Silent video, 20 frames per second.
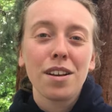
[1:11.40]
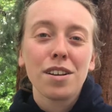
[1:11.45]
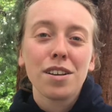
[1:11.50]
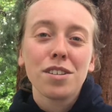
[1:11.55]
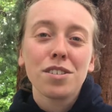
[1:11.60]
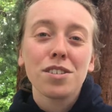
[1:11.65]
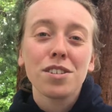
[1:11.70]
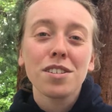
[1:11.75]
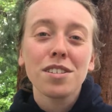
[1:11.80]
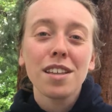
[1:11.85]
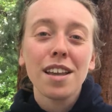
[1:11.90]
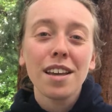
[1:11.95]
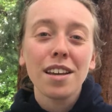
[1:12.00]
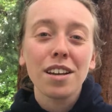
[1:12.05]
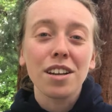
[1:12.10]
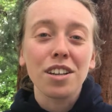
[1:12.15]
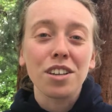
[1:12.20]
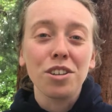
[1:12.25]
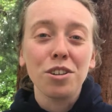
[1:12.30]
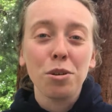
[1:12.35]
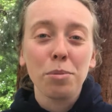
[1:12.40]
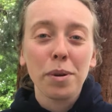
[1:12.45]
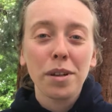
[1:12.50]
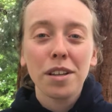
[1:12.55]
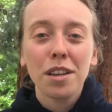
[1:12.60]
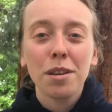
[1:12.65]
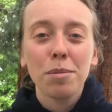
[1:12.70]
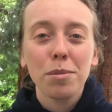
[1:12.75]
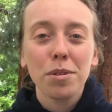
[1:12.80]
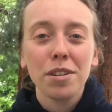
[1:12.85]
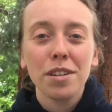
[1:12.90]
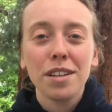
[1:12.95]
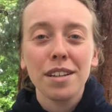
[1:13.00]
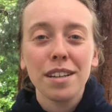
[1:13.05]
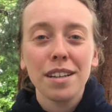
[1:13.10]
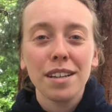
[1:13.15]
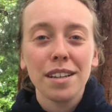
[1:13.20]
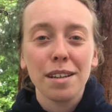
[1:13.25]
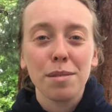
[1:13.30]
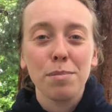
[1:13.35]
Just like a human
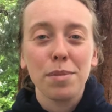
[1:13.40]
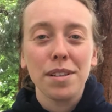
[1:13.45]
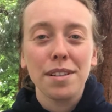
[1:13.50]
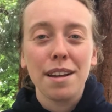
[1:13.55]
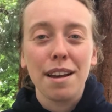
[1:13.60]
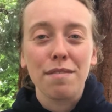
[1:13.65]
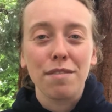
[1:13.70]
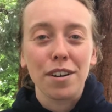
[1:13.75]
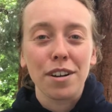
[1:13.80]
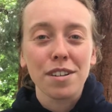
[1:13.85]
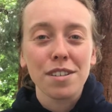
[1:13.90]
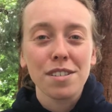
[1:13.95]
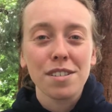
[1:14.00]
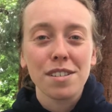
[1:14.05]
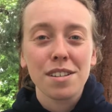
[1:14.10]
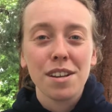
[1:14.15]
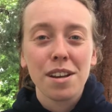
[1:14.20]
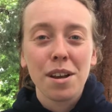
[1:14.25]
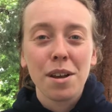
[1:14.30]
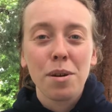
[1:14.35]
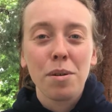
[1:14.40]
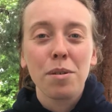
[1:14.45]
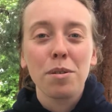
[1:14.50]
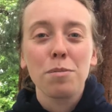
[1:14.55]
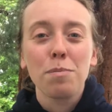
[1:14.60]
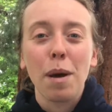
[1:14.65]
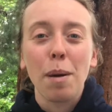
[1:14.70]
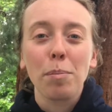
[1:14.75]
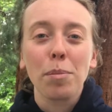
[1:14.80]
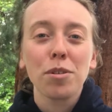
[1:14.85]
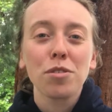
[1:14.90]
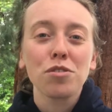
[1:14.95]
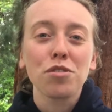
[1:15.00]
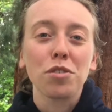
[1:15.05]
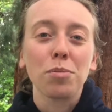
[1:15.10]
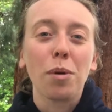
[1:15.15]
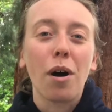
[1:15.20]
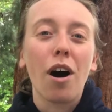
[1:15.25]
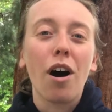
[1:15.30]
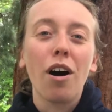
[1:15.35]
community can be diverse, with members
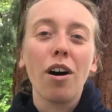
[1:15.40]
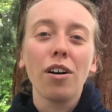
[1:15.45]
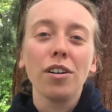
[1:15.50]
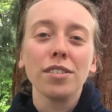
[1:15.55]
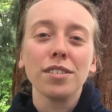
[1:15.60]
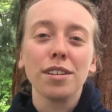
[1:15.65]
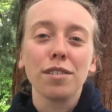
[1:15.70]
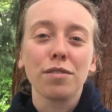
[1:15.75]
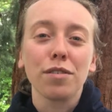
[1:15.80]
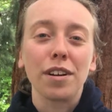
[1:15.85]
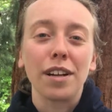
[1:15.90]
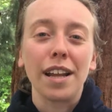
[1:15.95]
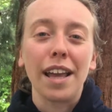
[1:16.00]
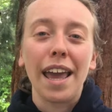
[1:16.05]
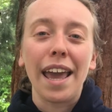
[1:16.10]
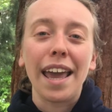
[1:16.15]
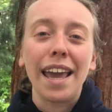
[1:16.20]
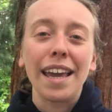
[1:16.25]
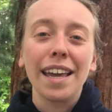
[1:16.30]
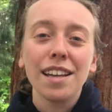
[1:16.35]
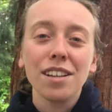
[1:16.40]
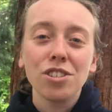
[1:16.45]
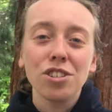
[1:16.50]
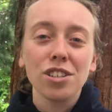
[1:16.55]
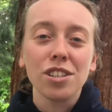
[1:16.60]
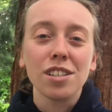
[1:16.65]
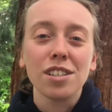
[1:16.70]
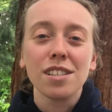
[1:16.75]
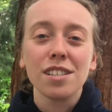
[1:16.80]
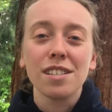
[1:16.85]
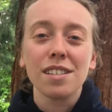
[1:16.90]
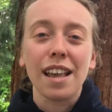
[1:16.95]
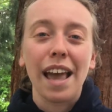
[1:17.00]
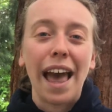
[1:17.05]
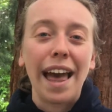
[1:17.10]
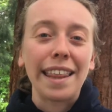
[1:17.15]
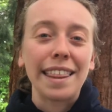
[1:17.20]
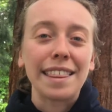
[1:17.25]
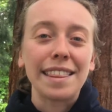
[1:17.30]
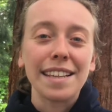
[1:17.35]
from all different ages,
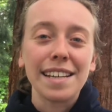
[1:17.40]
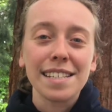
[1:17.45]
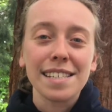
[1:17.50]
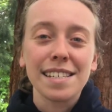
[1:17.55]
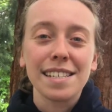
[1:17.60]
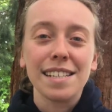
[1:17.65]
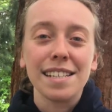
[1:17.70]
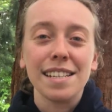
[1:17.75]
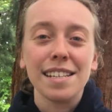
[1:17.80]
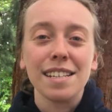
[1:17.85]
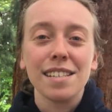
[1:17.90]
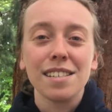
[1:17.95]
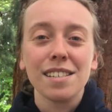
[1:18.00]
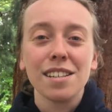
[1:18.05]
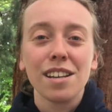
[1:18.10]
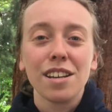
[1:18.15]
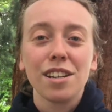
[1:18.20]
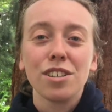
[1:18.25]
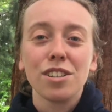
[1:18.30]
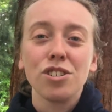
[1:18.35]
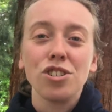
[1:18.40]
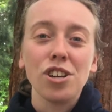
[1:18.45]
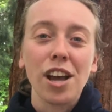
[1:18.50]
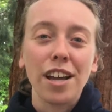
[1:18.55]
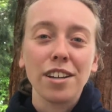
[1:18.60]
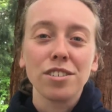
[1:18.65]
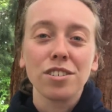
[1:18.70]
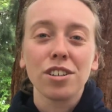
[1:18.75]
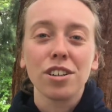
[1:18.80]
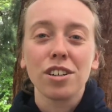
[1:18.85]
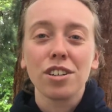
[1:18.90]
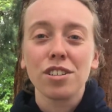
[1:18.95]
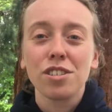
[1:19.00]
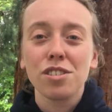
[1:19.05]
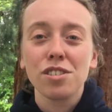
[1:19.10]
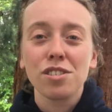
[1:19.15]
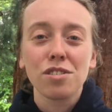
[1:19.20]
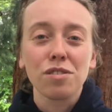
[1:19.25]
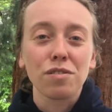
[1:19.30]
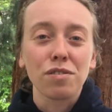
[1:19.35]
ethnicities,
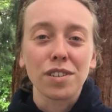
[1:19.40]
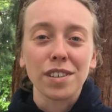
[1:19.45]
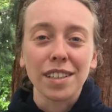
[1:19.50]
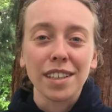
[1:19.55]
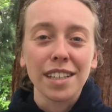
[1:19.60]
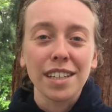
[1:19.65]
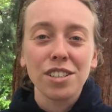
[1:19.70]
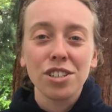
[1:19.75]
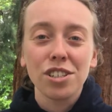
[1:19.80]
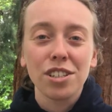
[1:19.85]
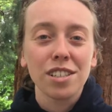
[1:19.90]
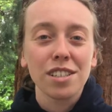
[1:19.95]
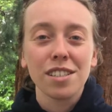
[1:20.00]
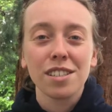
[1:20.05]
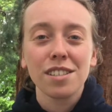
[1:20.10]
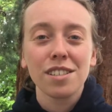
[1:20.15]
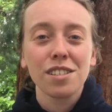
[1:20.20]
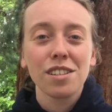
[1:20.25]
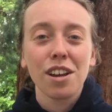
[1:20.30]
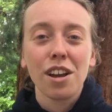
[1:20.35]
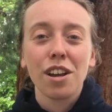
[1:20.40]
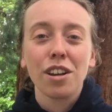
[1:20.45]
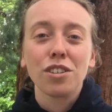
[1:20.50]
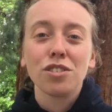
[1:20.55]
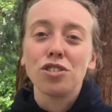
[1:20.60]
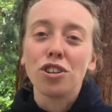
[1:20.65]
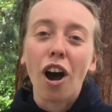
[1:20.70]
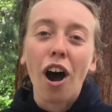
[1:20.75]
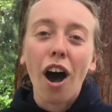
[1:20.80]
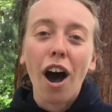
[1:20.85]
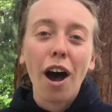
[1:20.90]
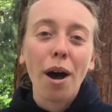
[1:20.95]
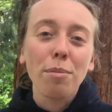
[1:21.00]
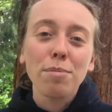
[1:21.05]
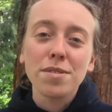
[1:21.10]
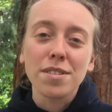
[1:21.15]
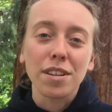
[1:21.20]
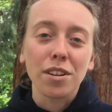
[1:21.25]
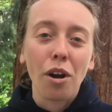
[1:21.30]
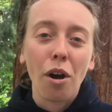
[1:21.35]
genders, religions, jobs,
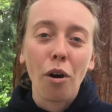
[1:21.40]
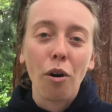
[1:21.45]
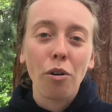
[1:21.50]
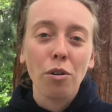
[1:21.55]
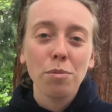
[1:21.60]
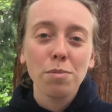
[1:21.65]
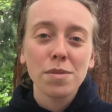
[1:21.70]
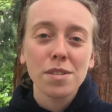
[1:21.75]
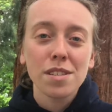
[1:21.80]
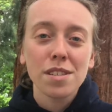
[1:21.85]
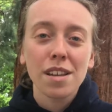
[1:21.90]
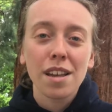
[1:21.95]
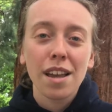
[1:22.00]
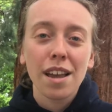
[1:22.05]
and homes,